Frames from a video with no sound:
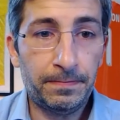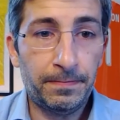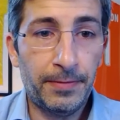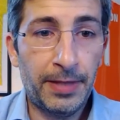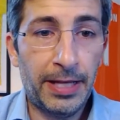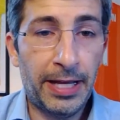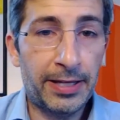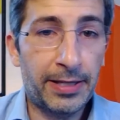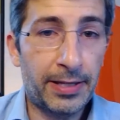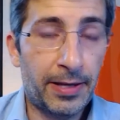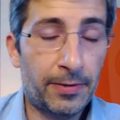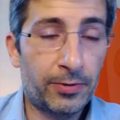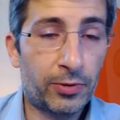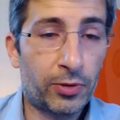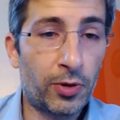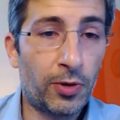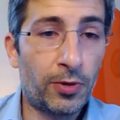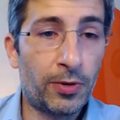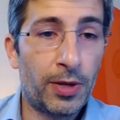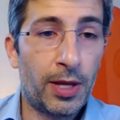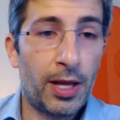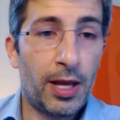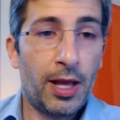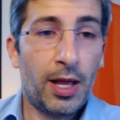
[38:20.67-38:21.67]
Yeah,
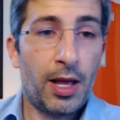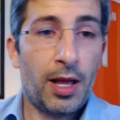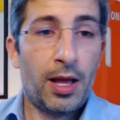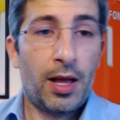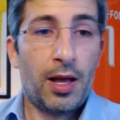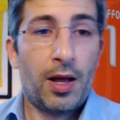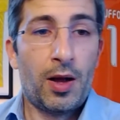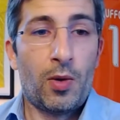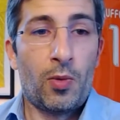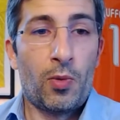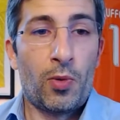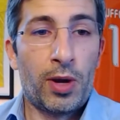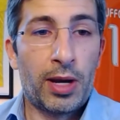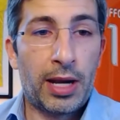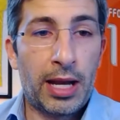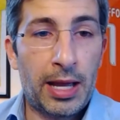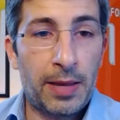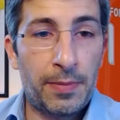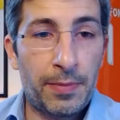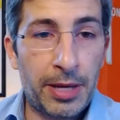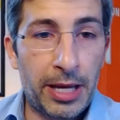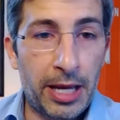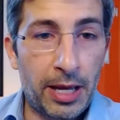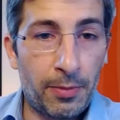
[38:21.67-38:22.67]
so will I
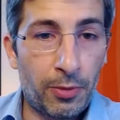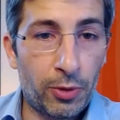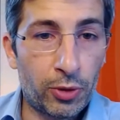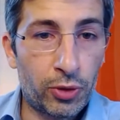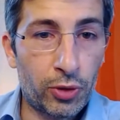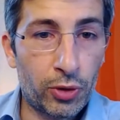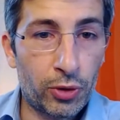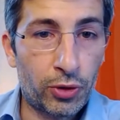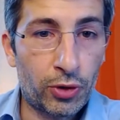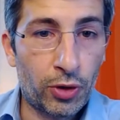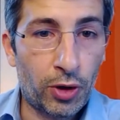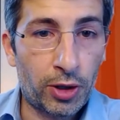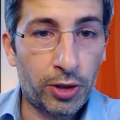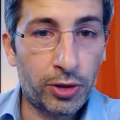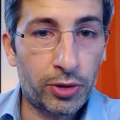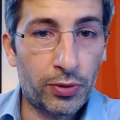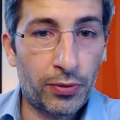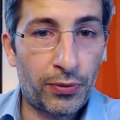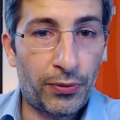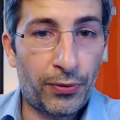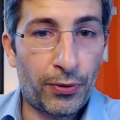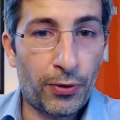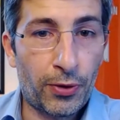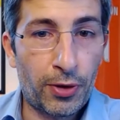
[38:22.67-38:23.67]
be able to talk to
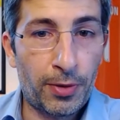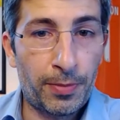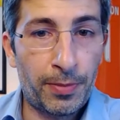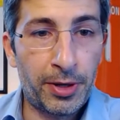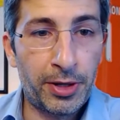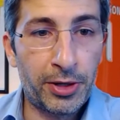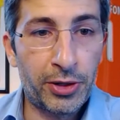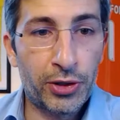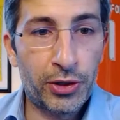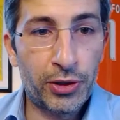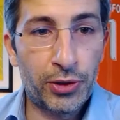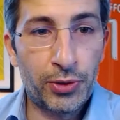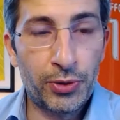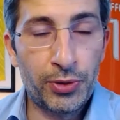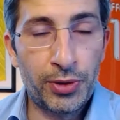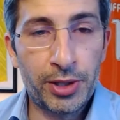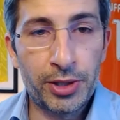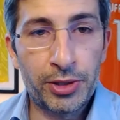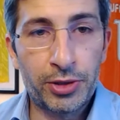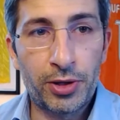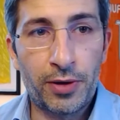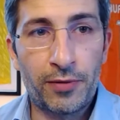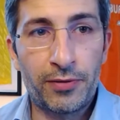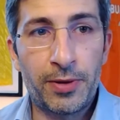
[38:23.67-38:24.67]
former
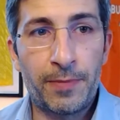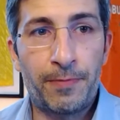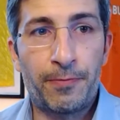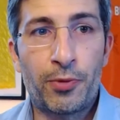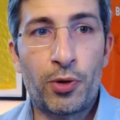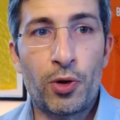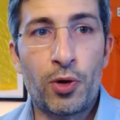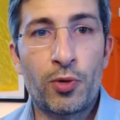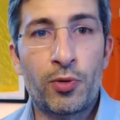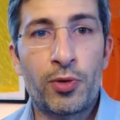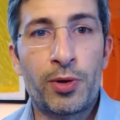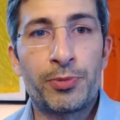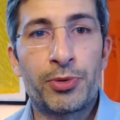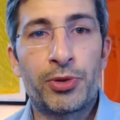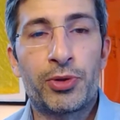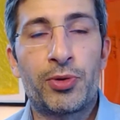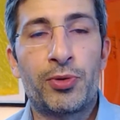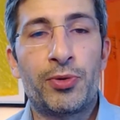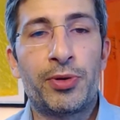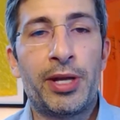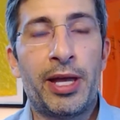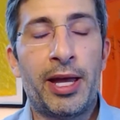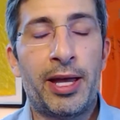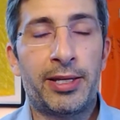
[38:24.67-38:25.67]
students of the programs too?
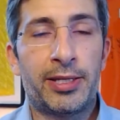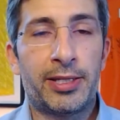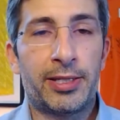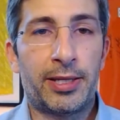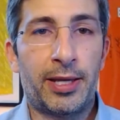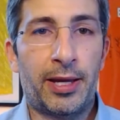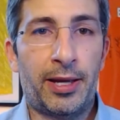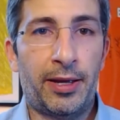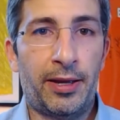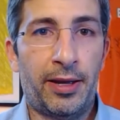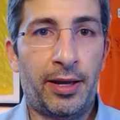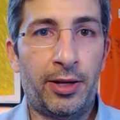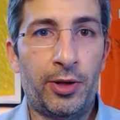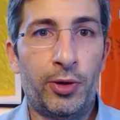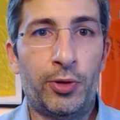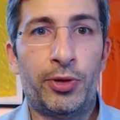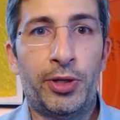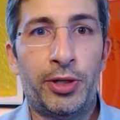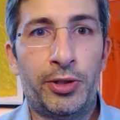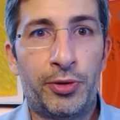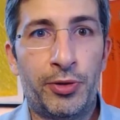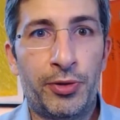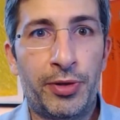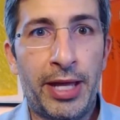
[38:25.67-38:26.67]
Yes, I
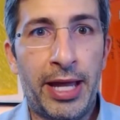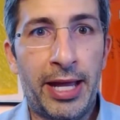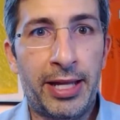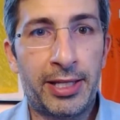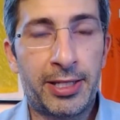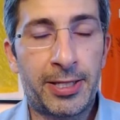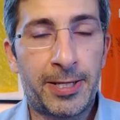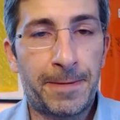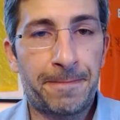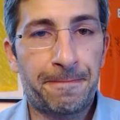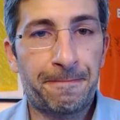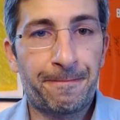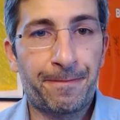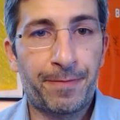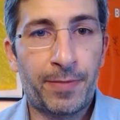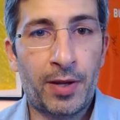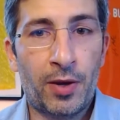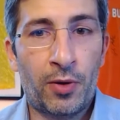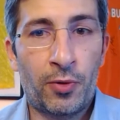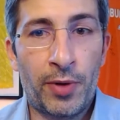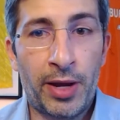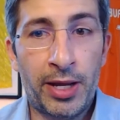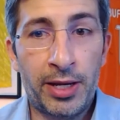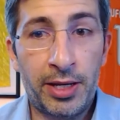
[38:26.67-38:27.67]
alluded to that
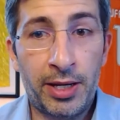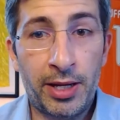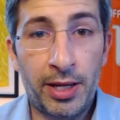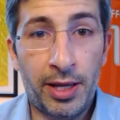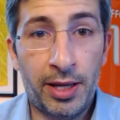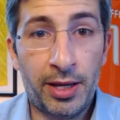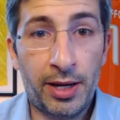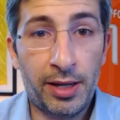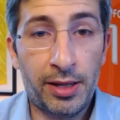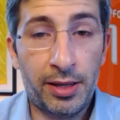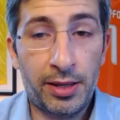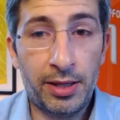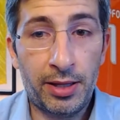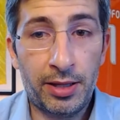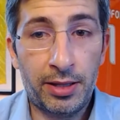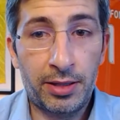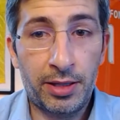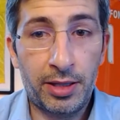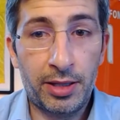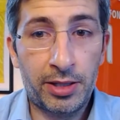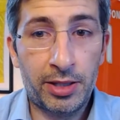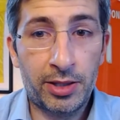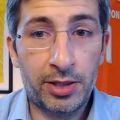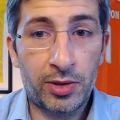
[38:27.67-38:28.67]
already, and I think
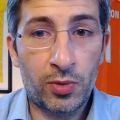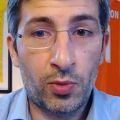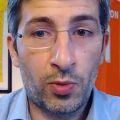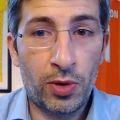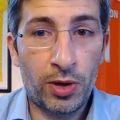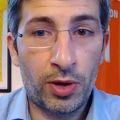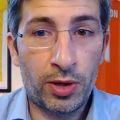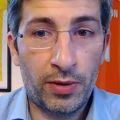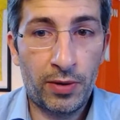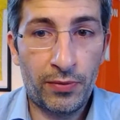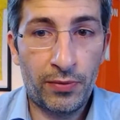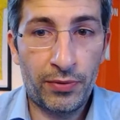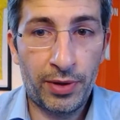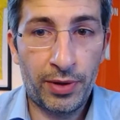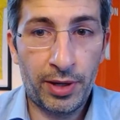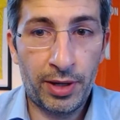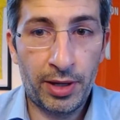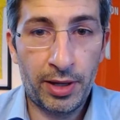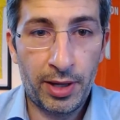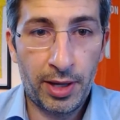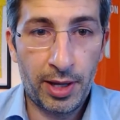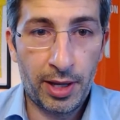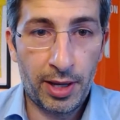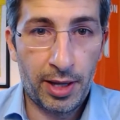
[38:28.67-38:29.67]
this is one of
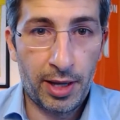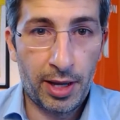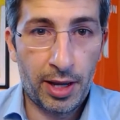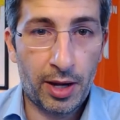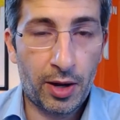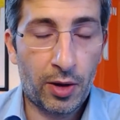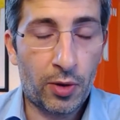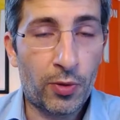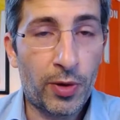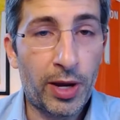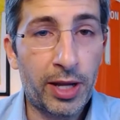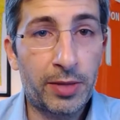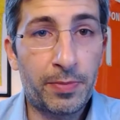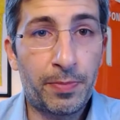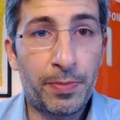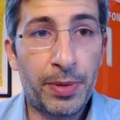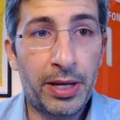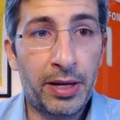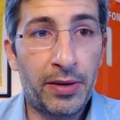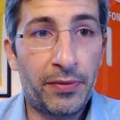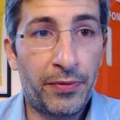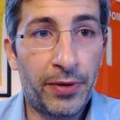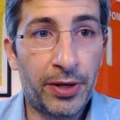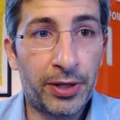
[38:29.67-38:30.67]
the great
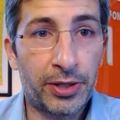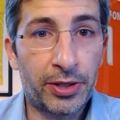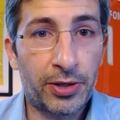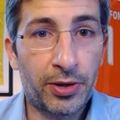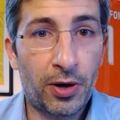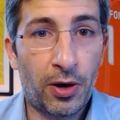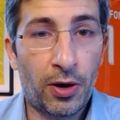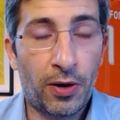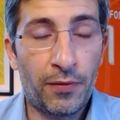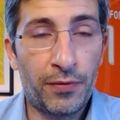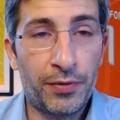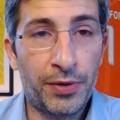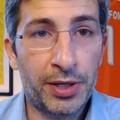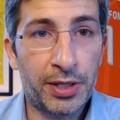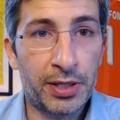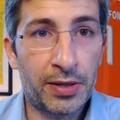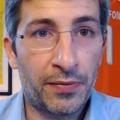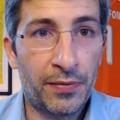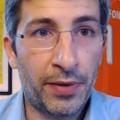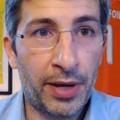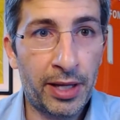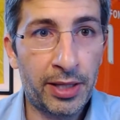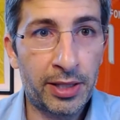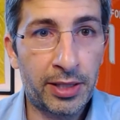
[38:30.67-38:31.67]
benefits of this
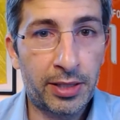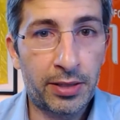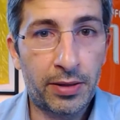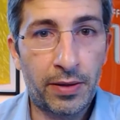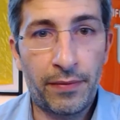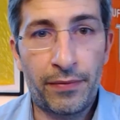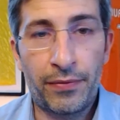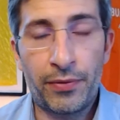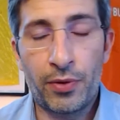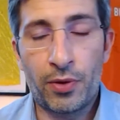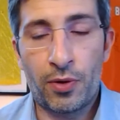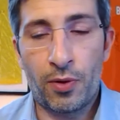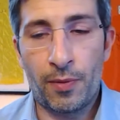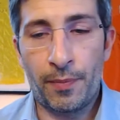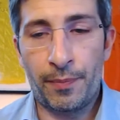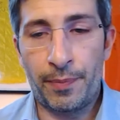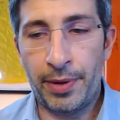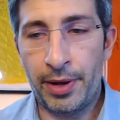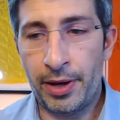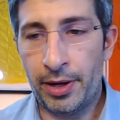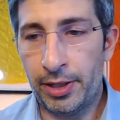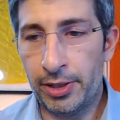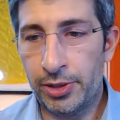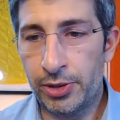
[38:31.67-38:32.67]
event if you
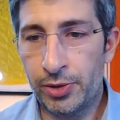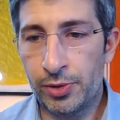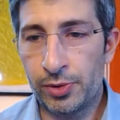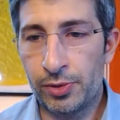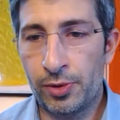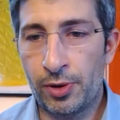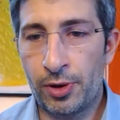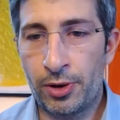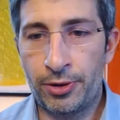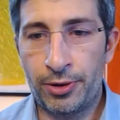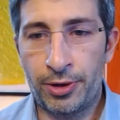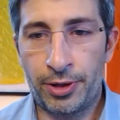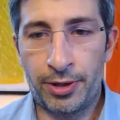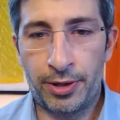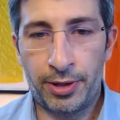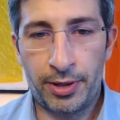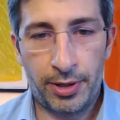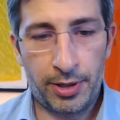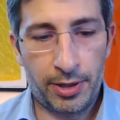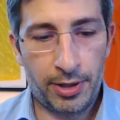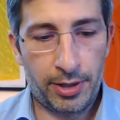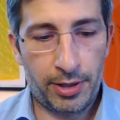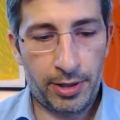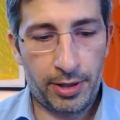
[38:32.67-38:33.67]
compare to other
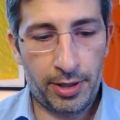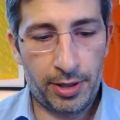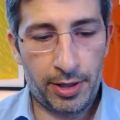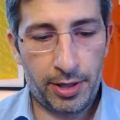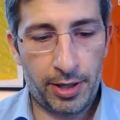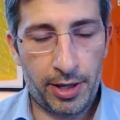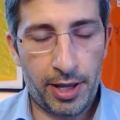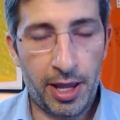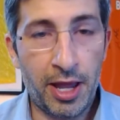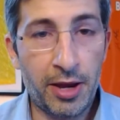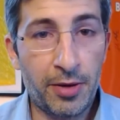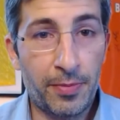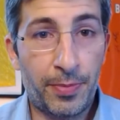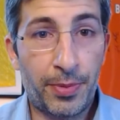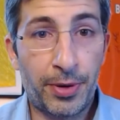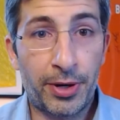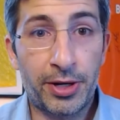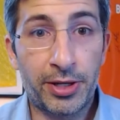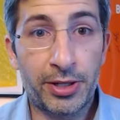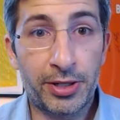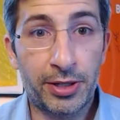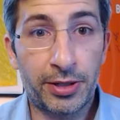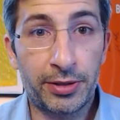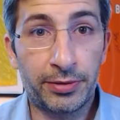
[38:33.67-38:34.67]

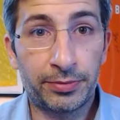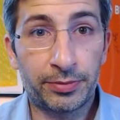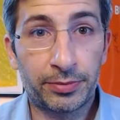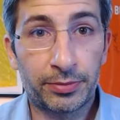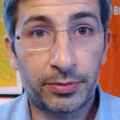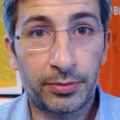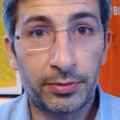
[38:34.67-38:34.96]
in-person,